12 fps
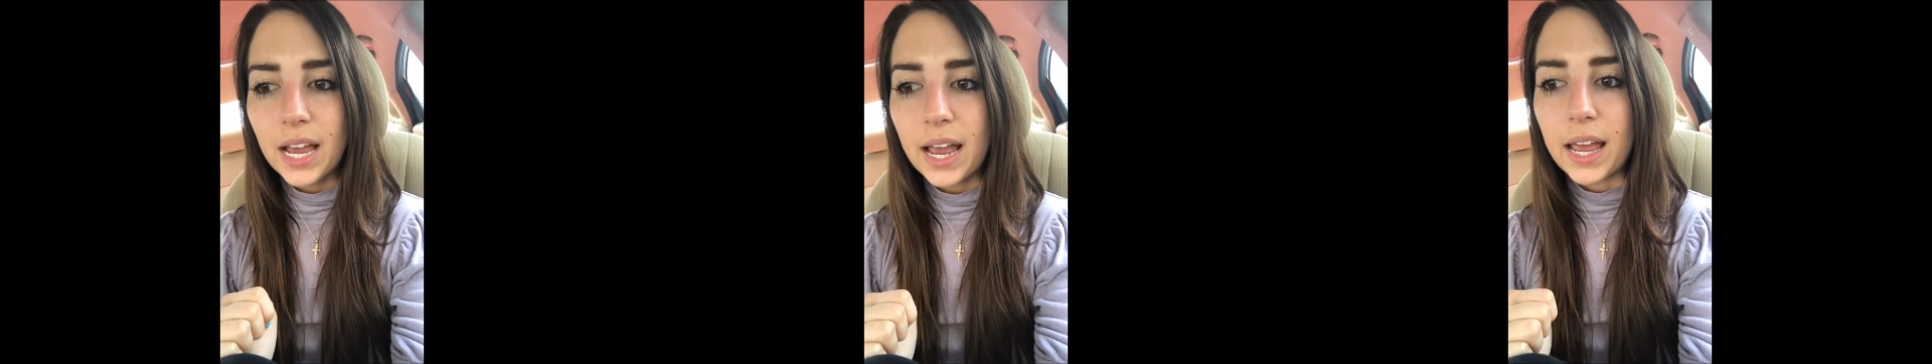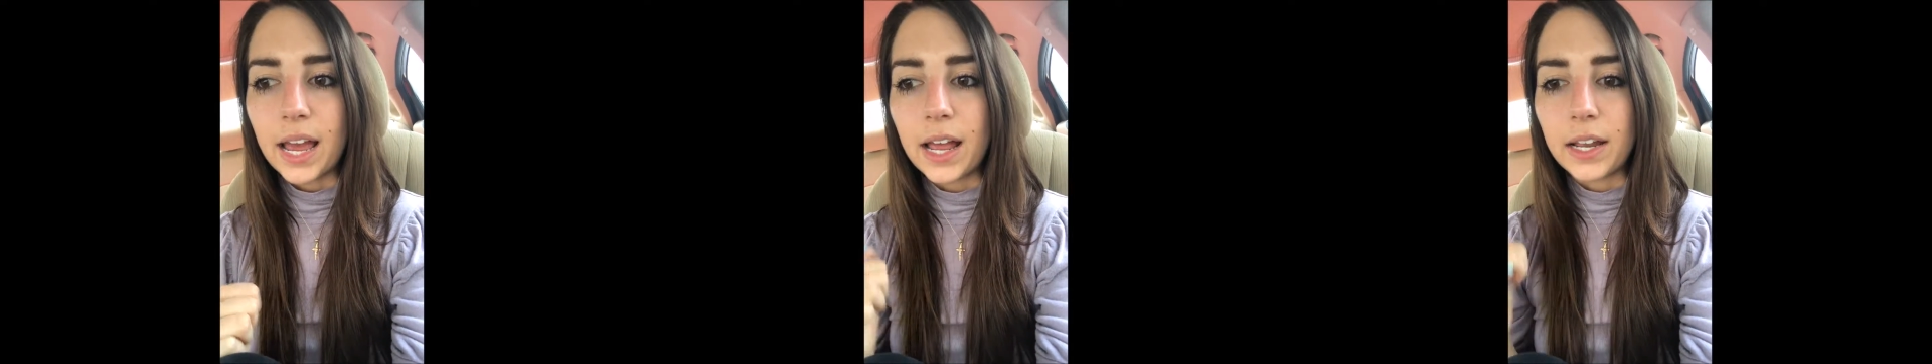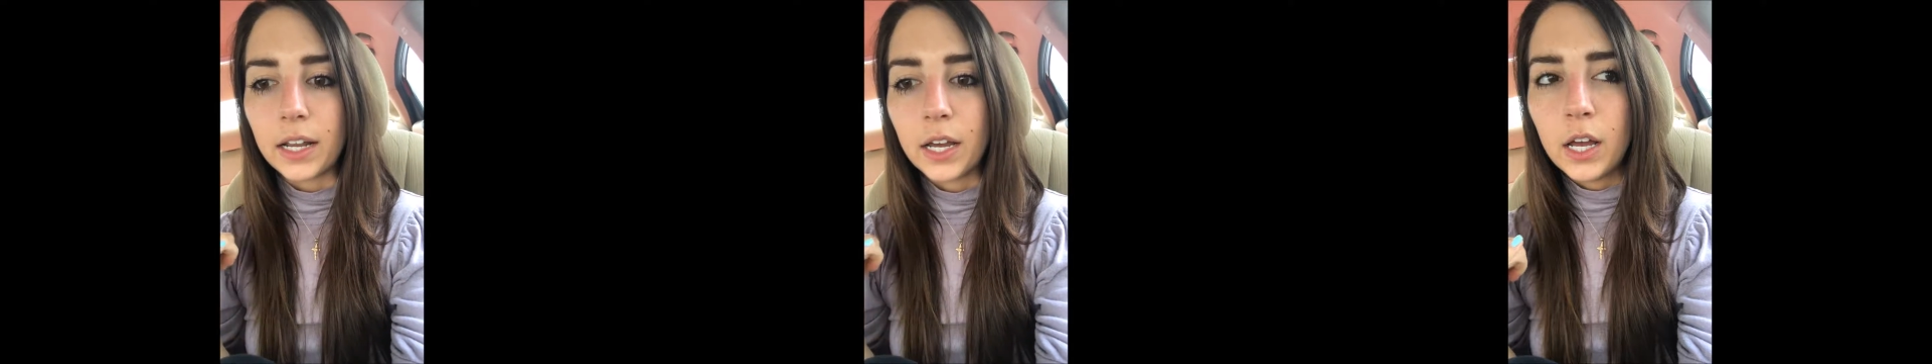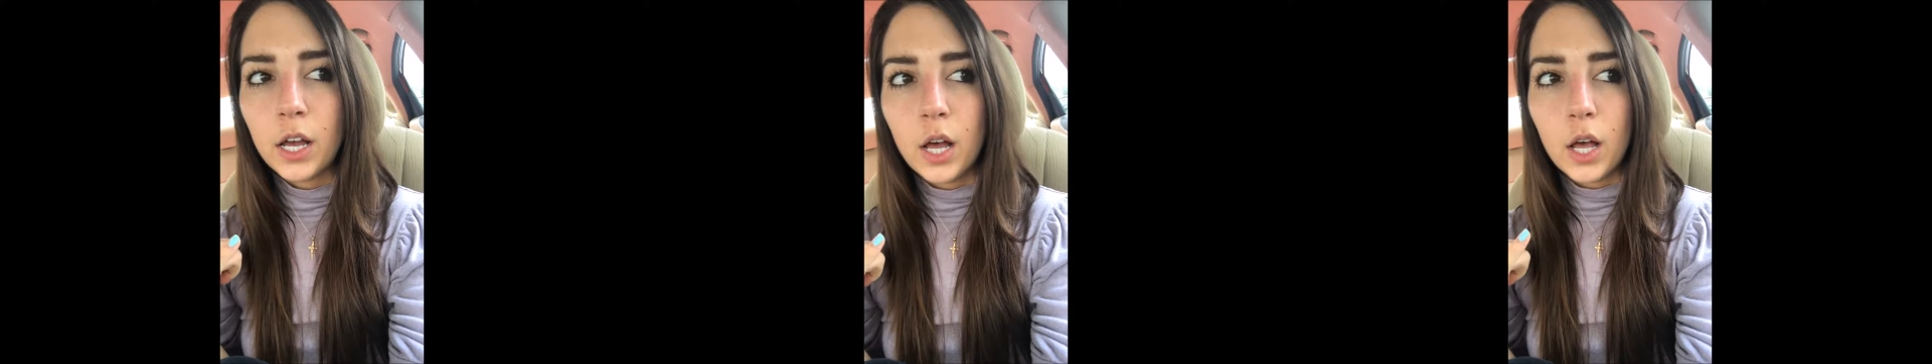And
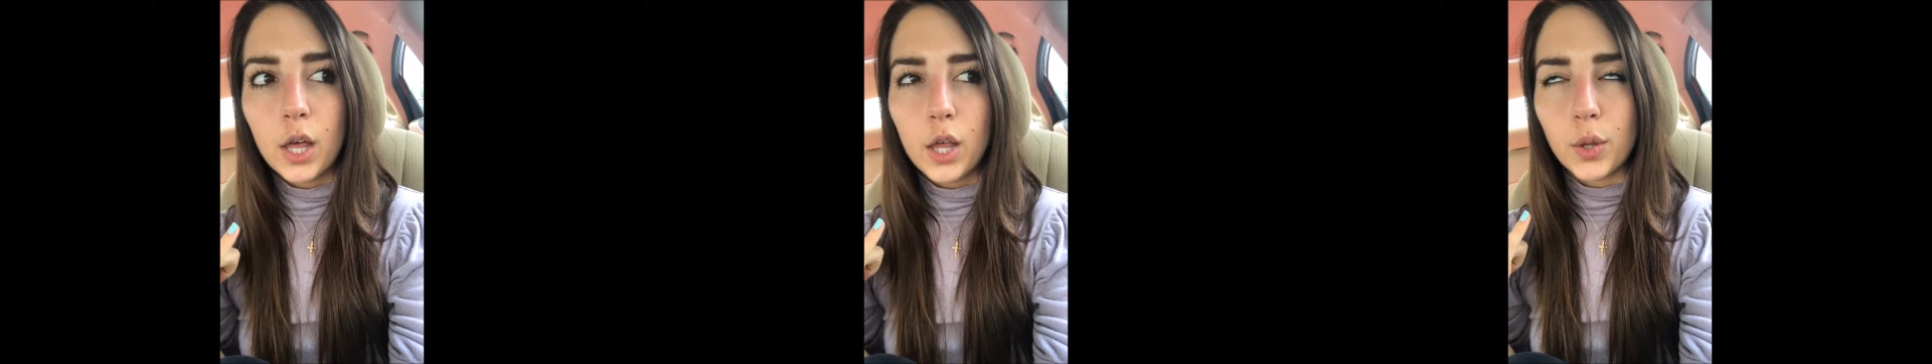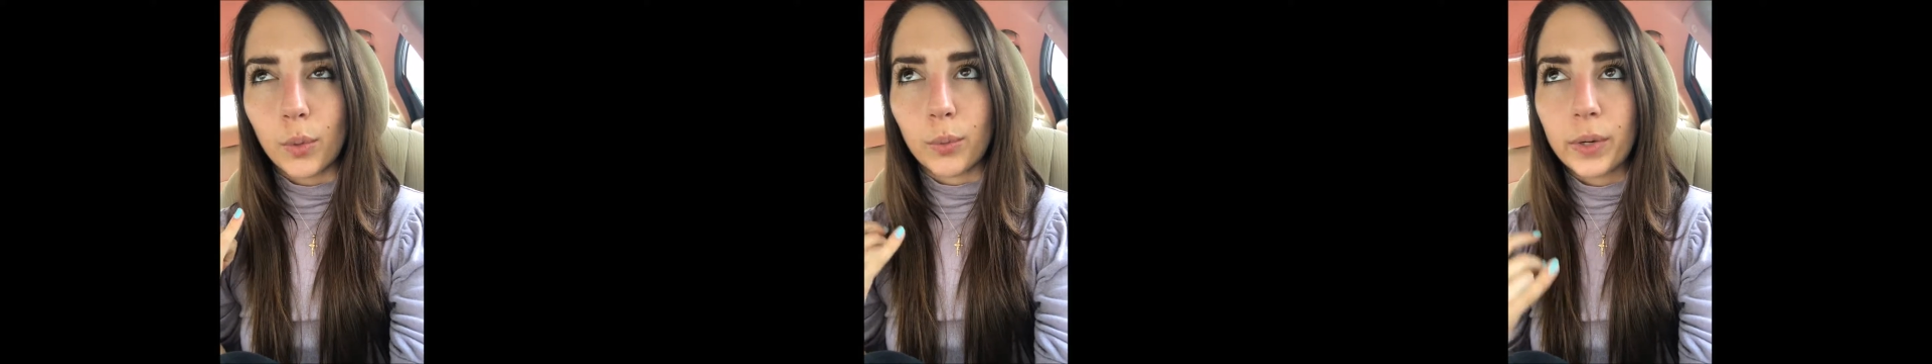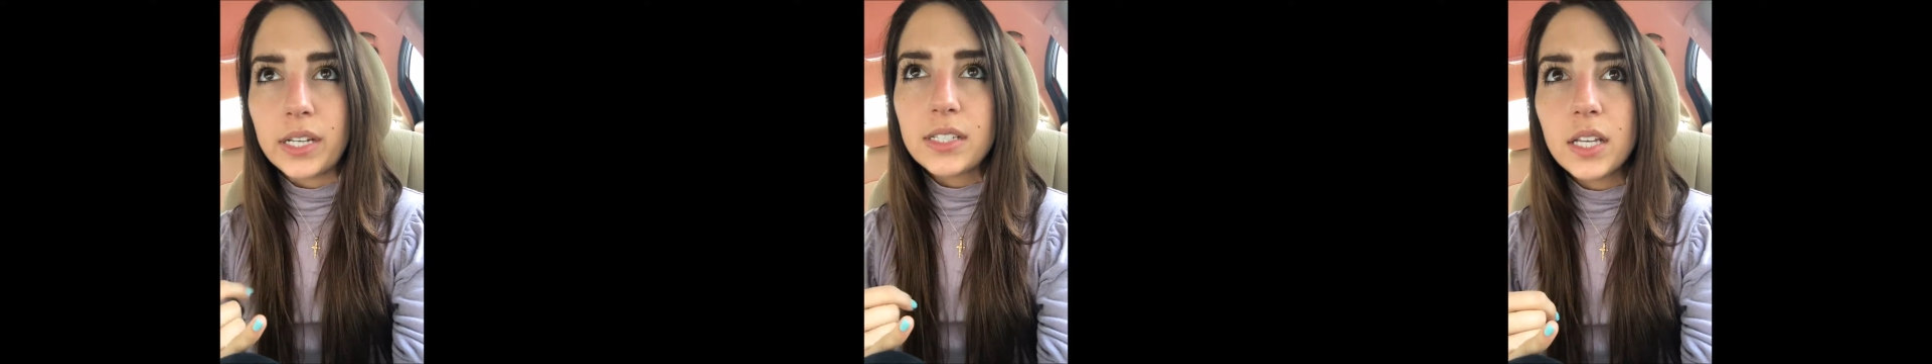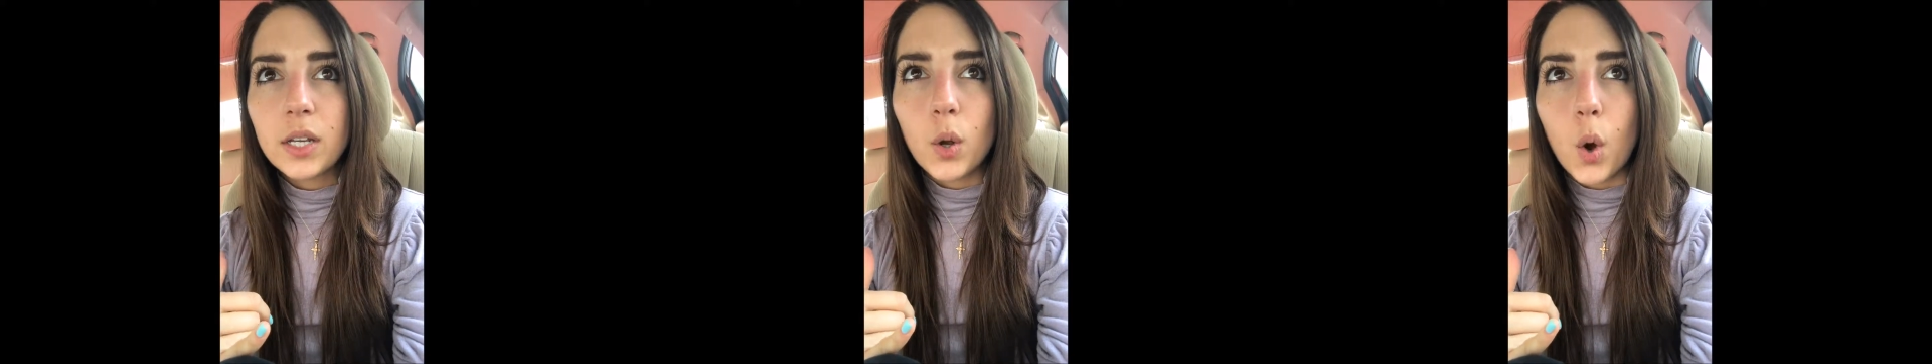the
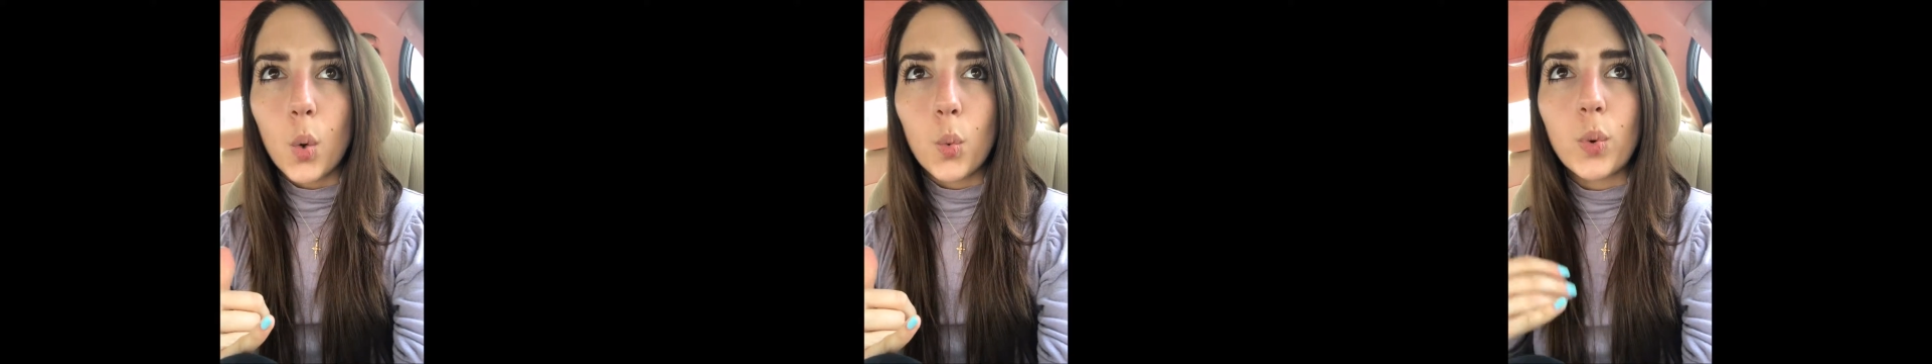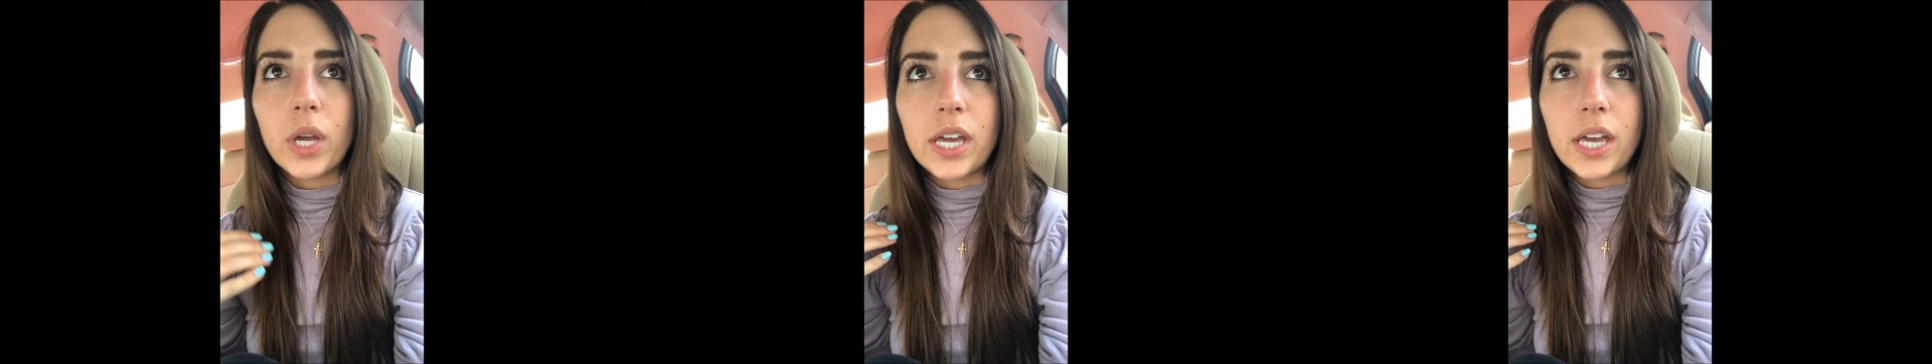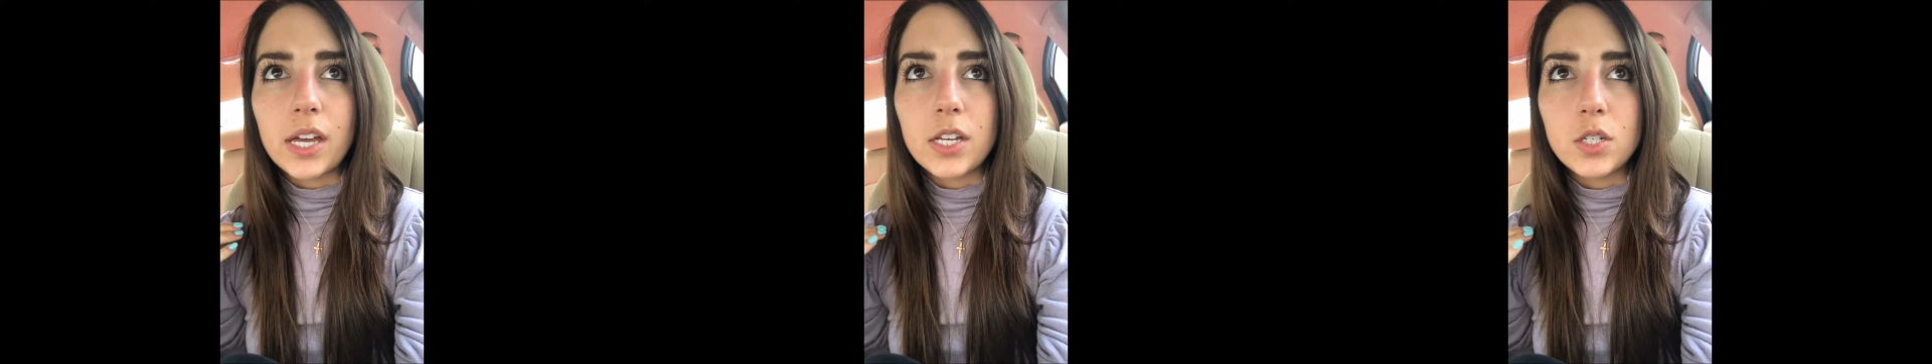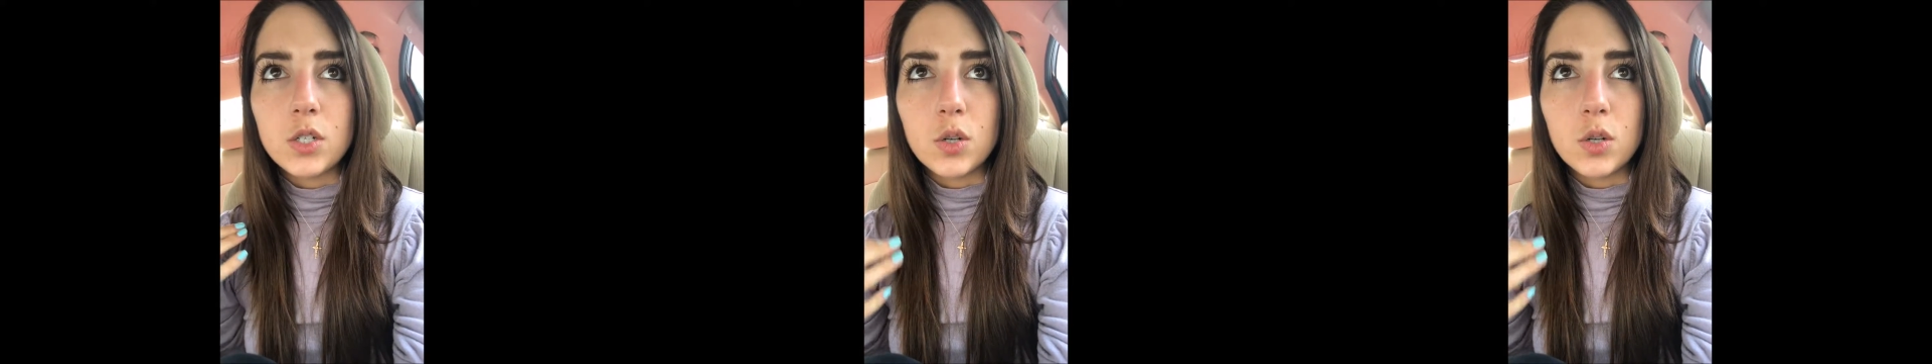reason we